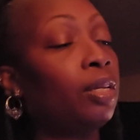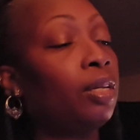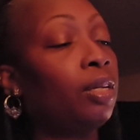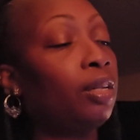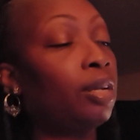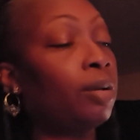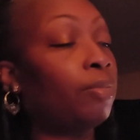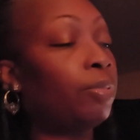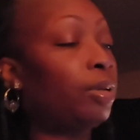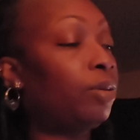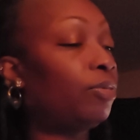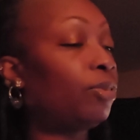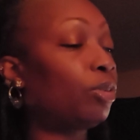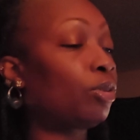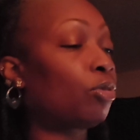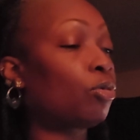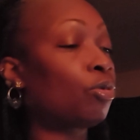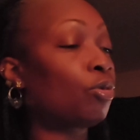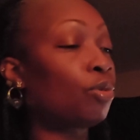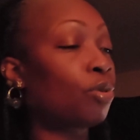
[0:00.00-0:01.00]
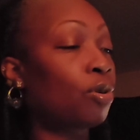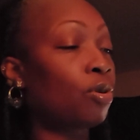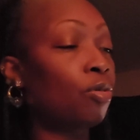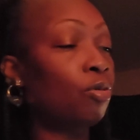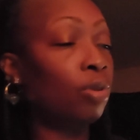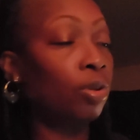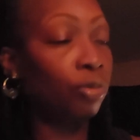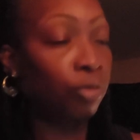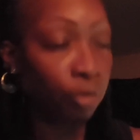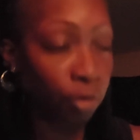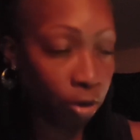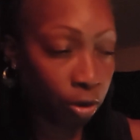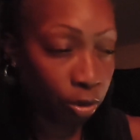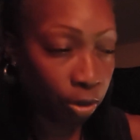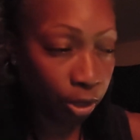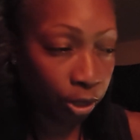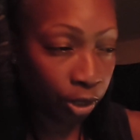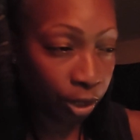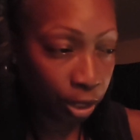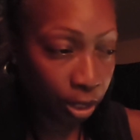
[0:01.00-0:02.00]
and I believe it's going to grow and
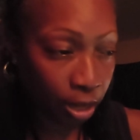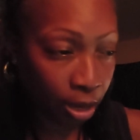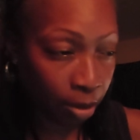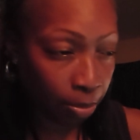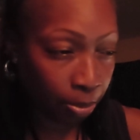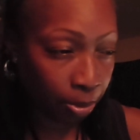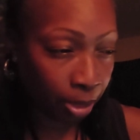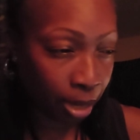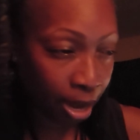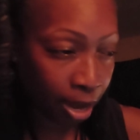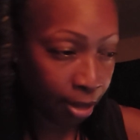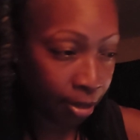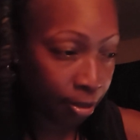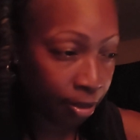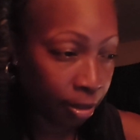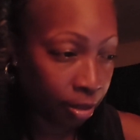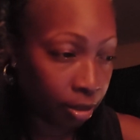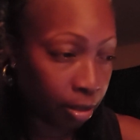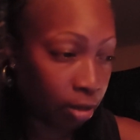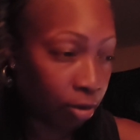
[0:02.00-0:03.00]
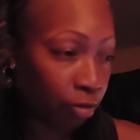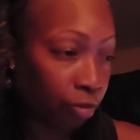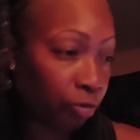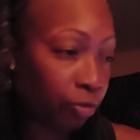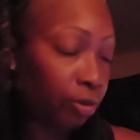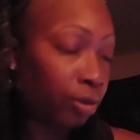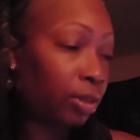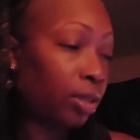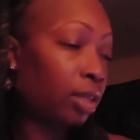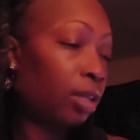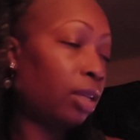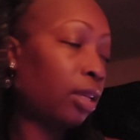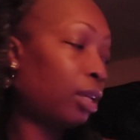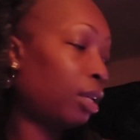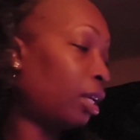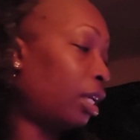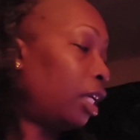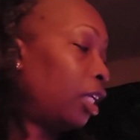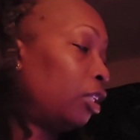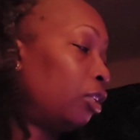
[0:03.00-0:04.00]
flourish and help a lot of
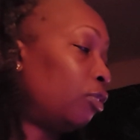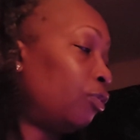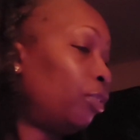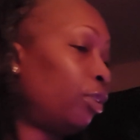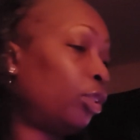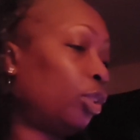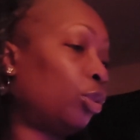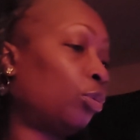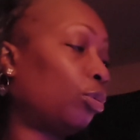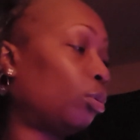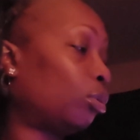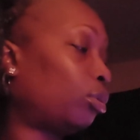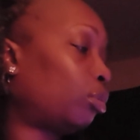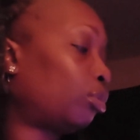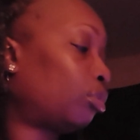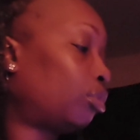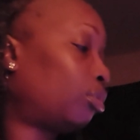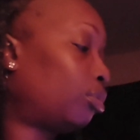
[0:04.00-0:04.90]
individuals